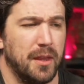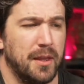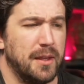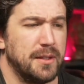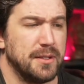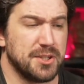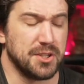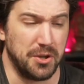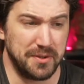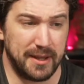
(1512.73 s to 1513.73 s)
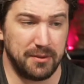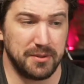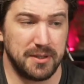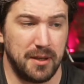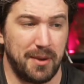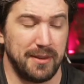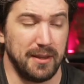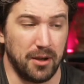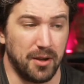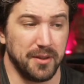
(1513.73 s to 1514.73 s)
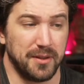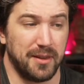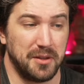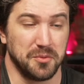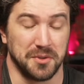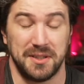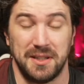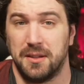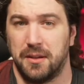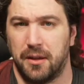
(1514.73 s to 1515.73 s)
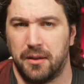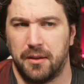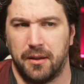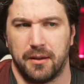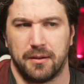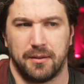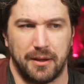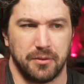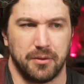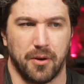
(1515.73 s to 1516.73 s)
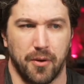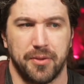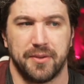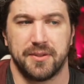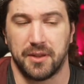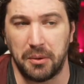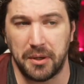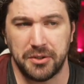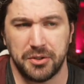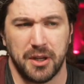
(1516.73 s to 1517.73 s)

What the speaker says: Slowing down some. I think all the clouds will see cloud growth slowage.